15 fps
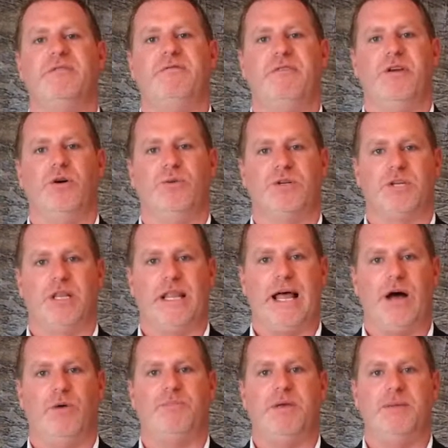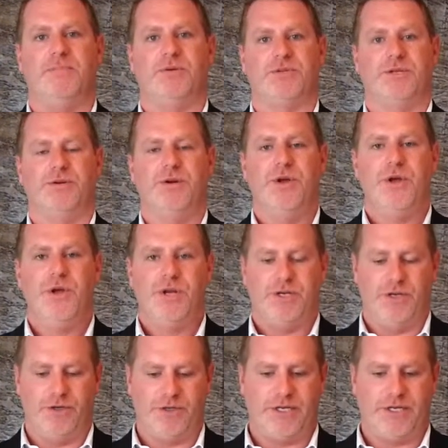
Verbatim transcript: feel which allow people to, to,